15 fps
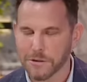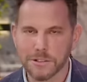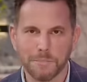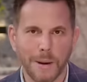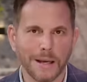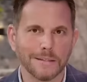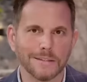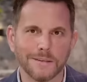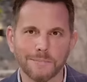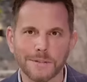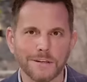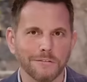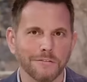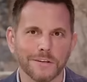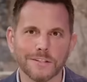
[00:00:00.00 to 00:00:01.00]
respects some
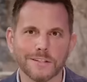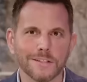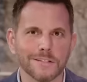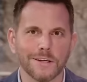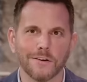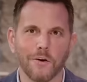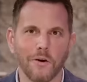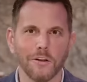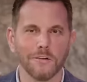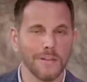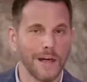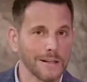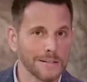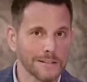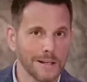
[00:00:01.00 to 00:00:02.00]
differences and all of
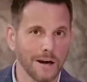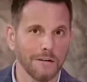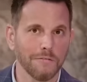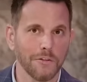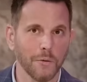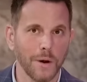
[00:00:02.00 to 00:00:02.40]
that stuff,